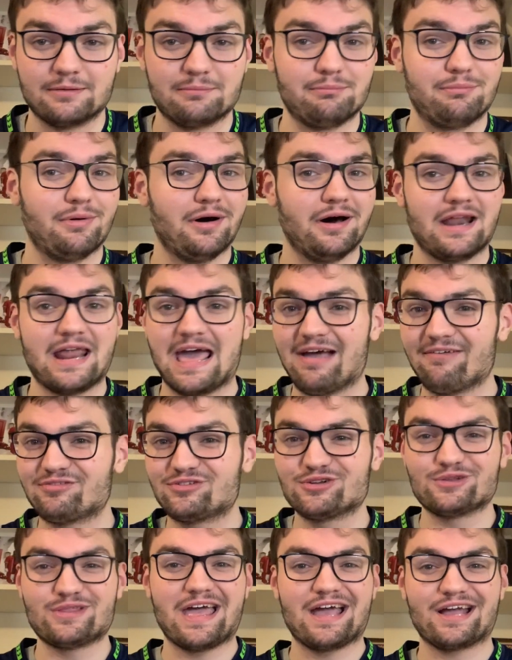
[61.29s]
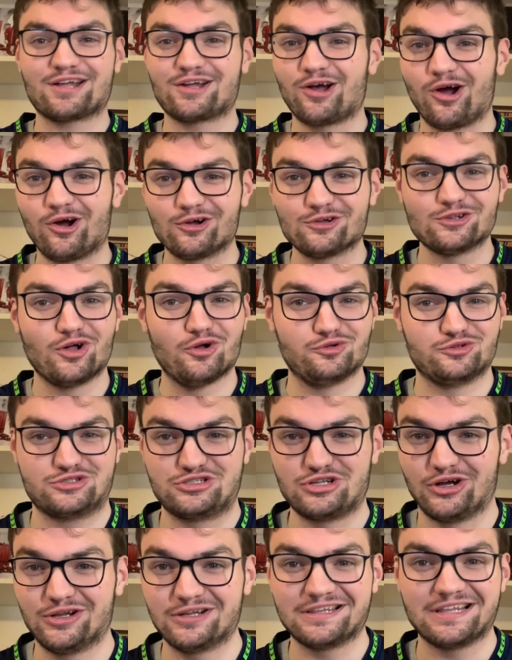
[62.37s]
But after that Carlos
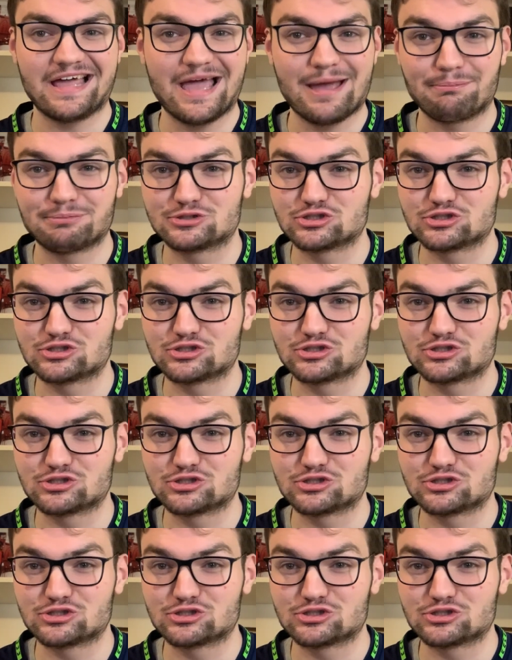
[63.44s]
Dunlap